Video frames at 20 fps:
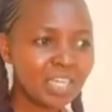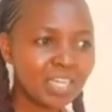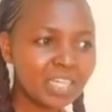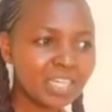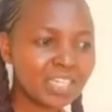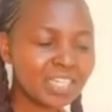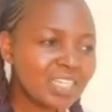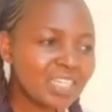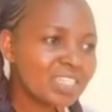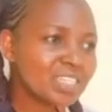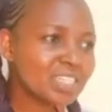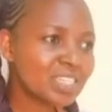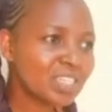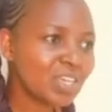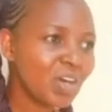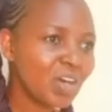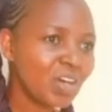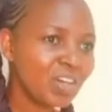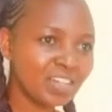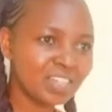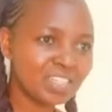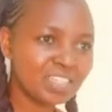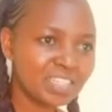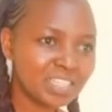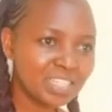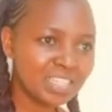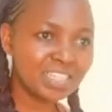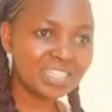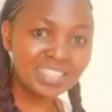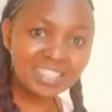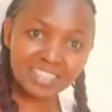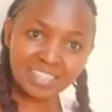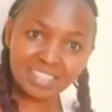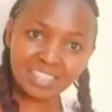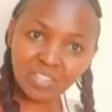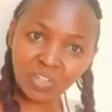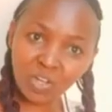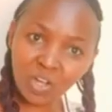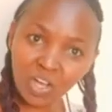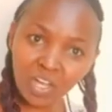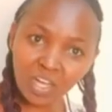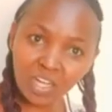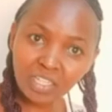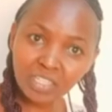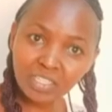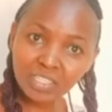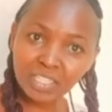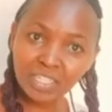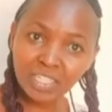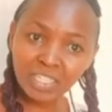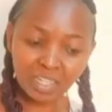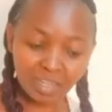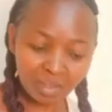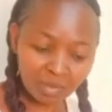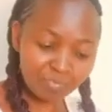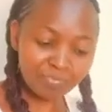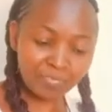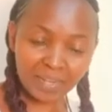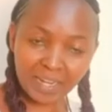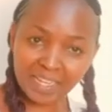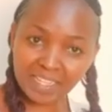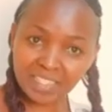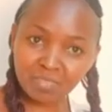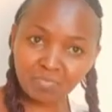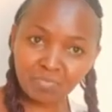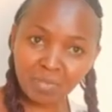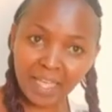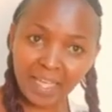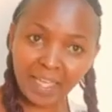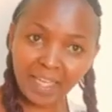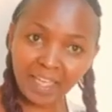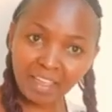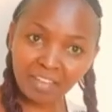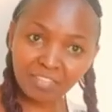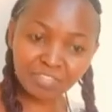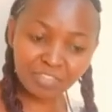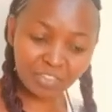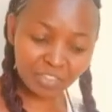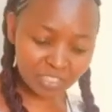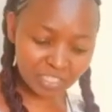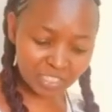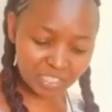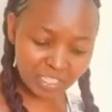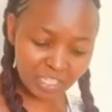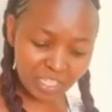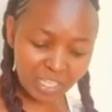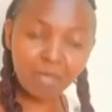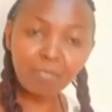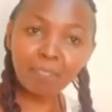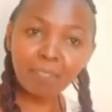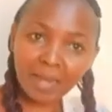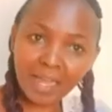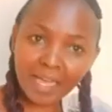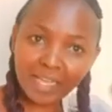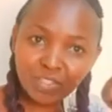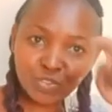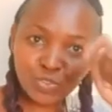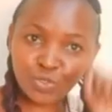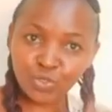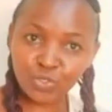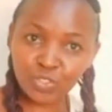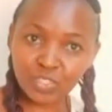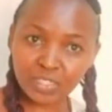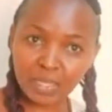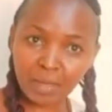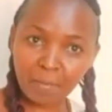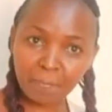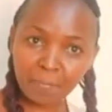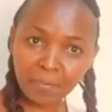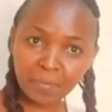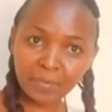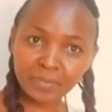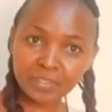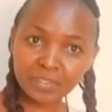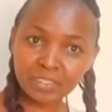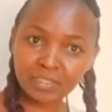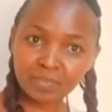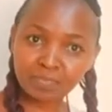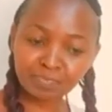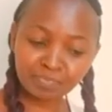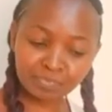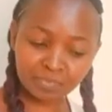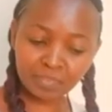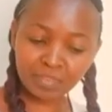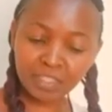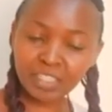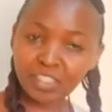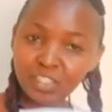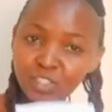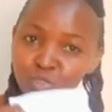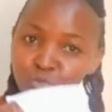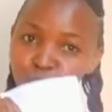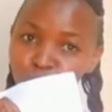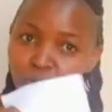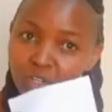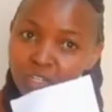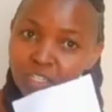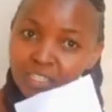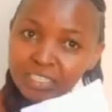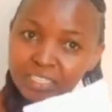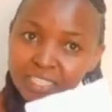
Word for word: it is God. It is God plus my efforts plus your support. It is what